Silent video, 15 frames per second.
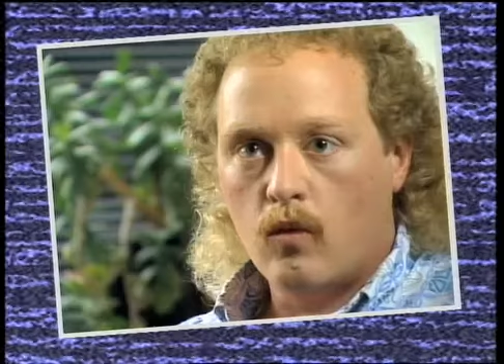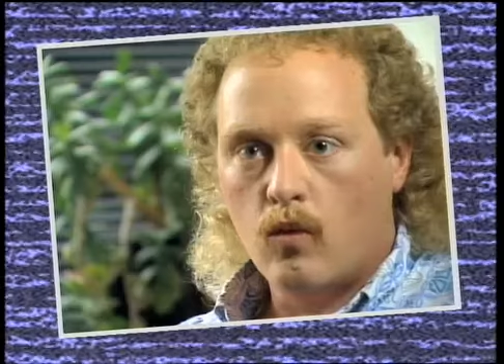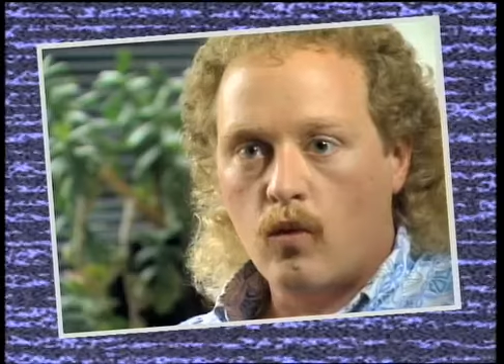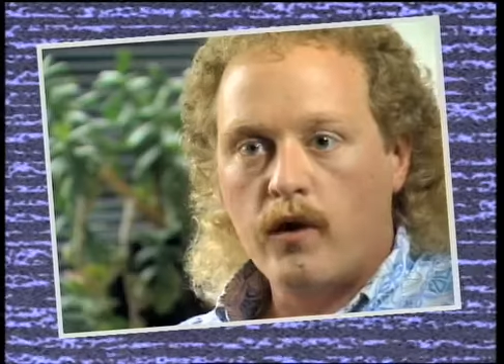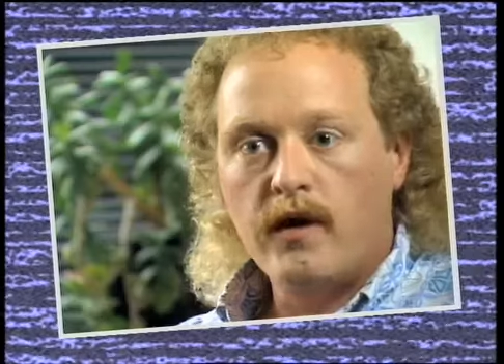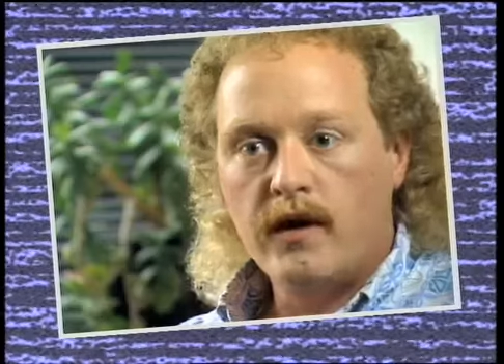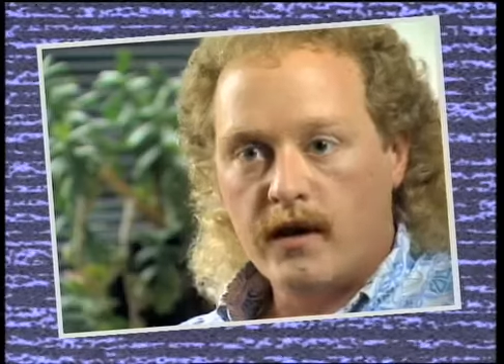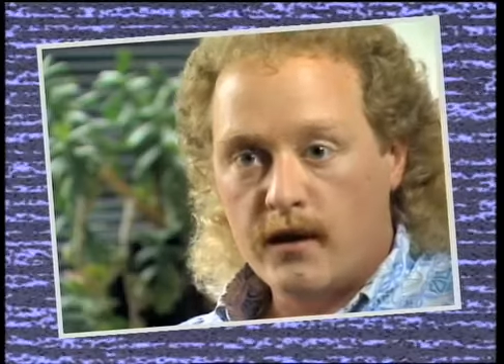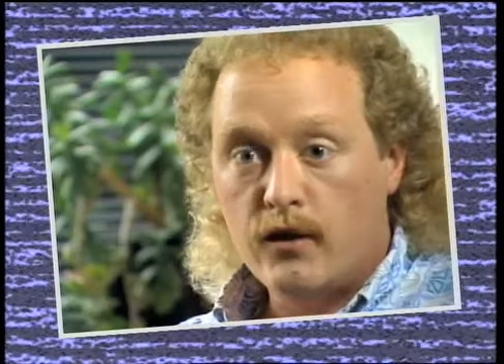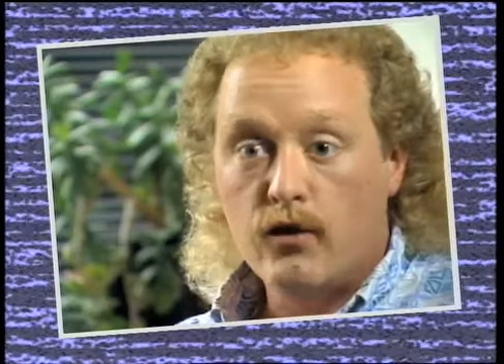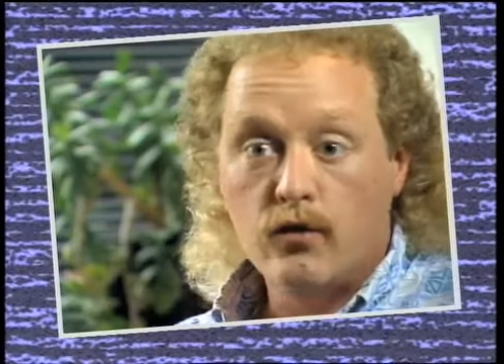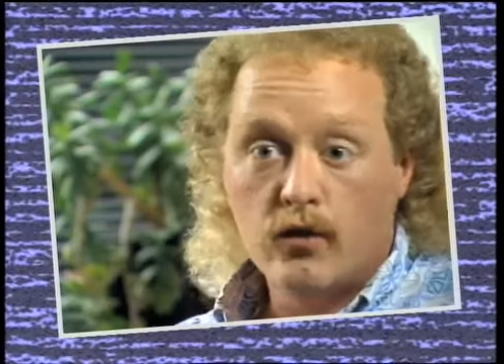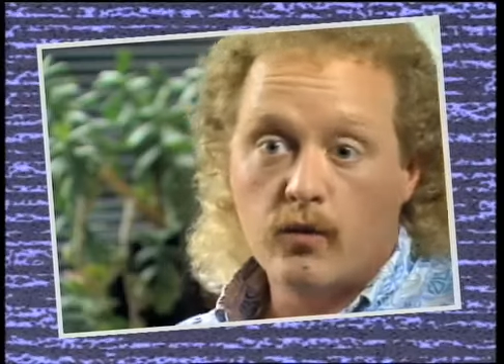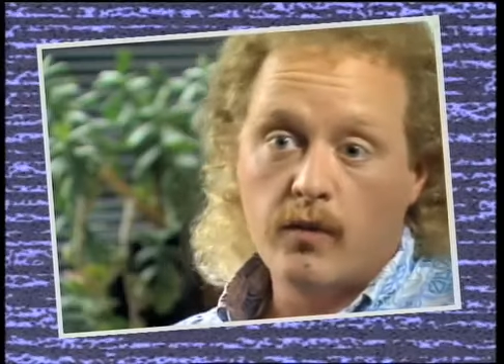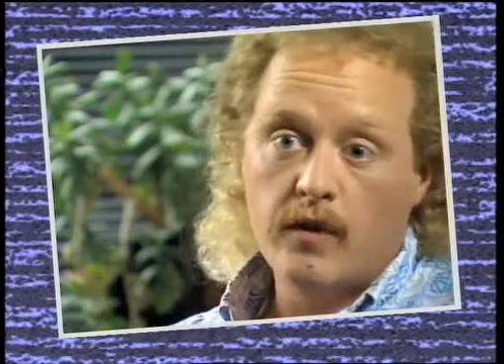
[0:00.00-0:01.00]
we need
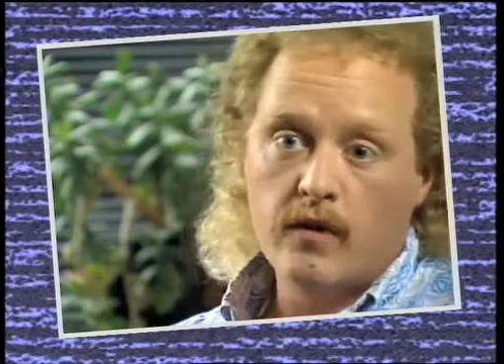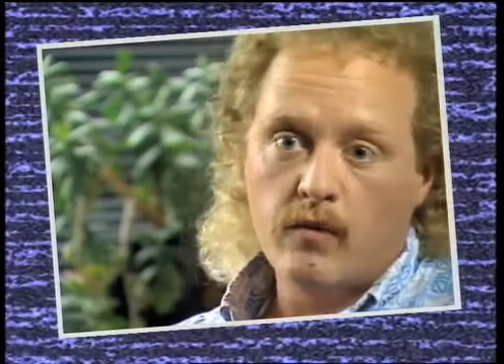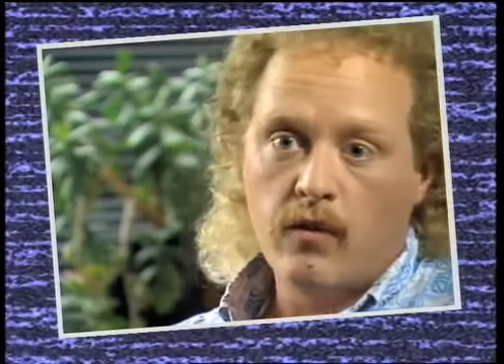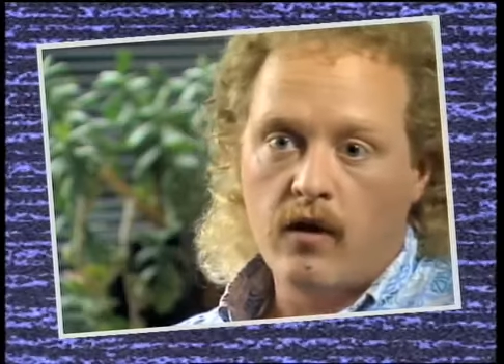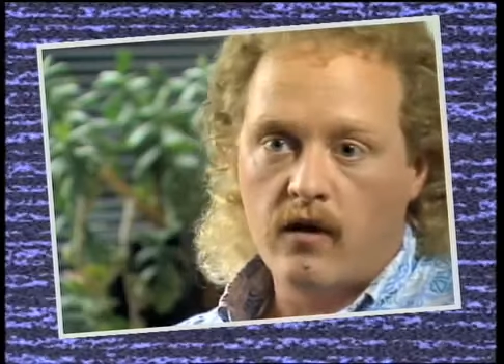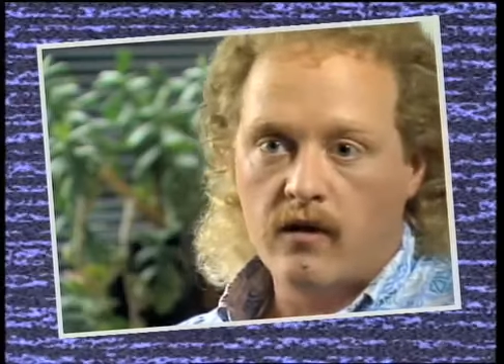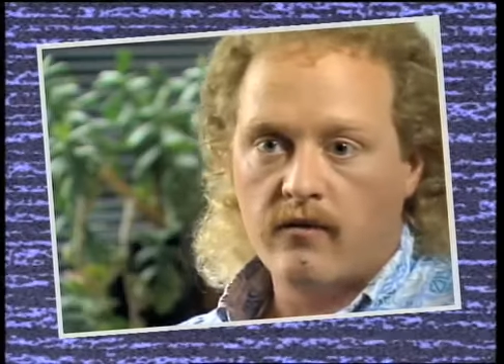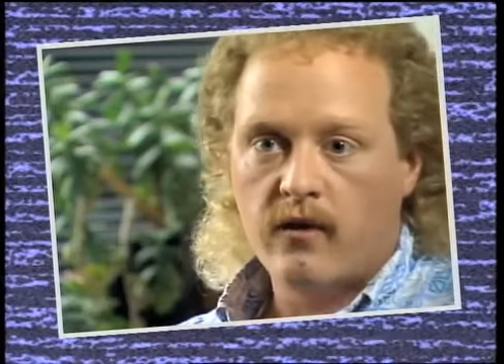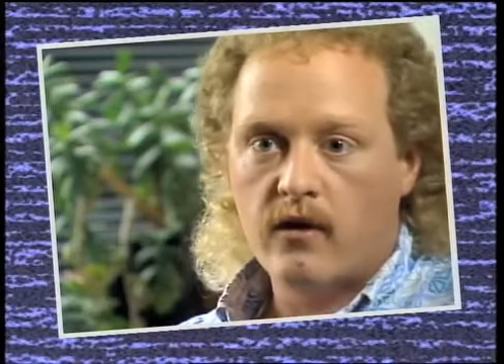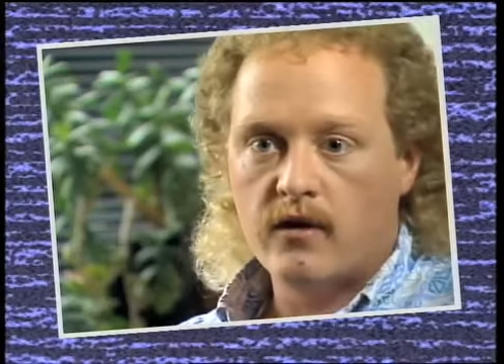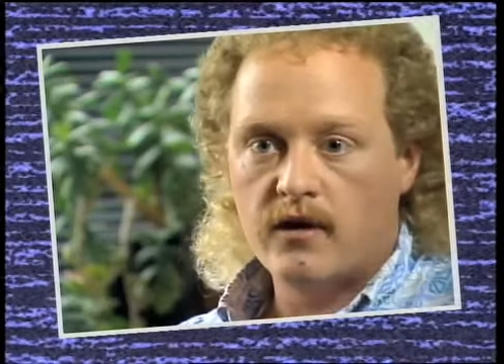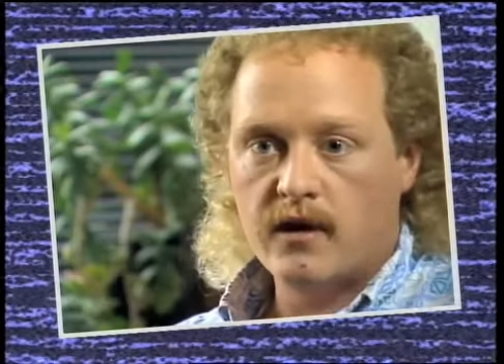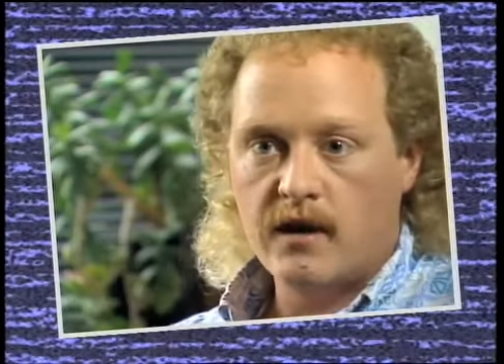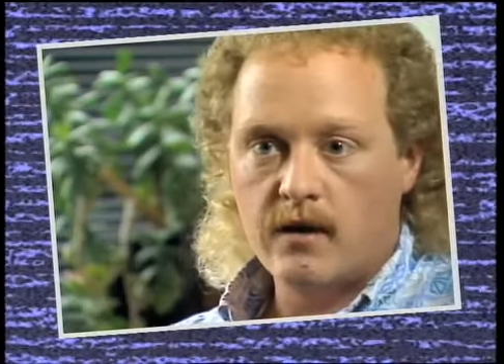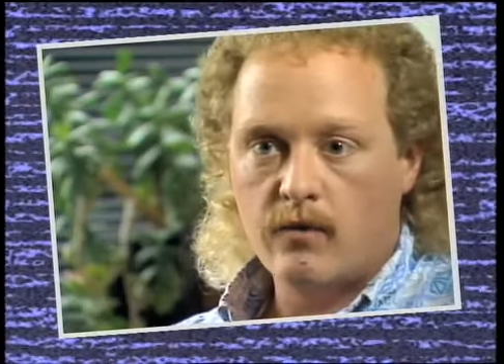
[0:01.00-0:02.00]
you to be a part of our
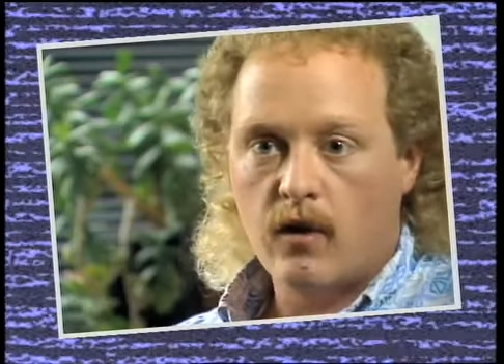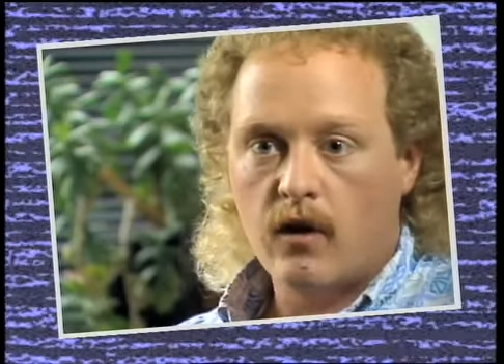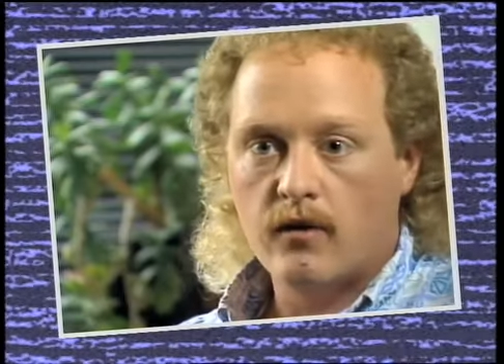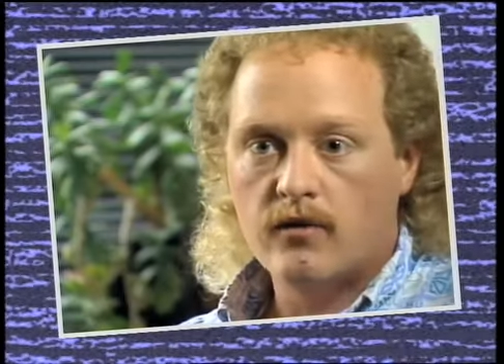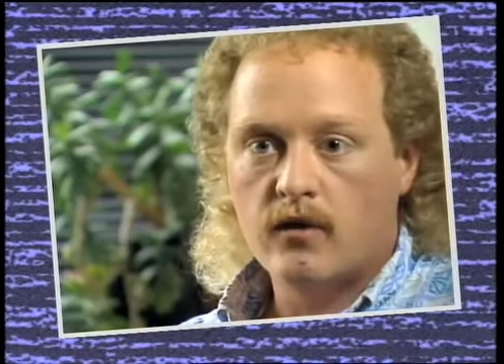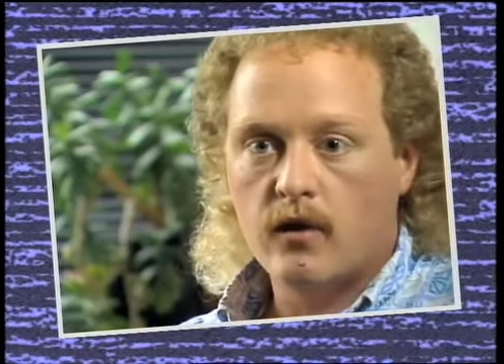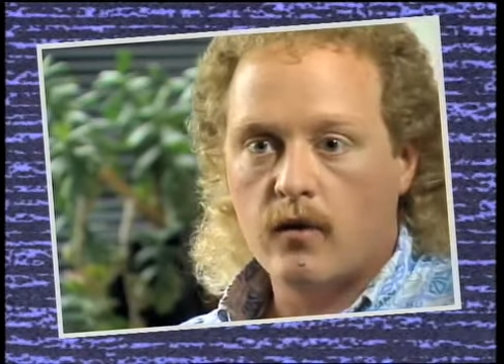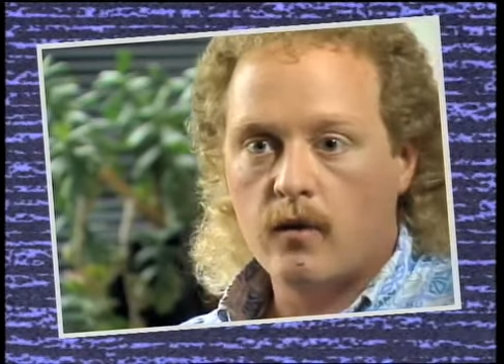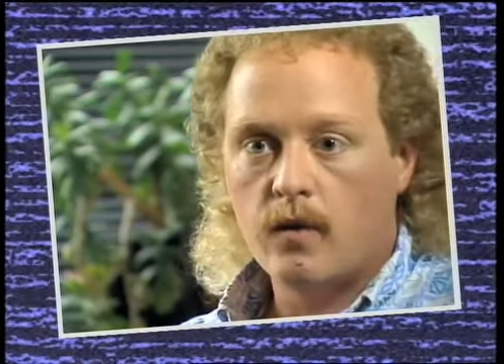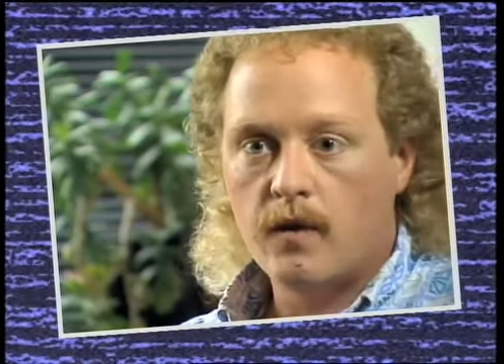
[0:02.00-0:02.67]
team also.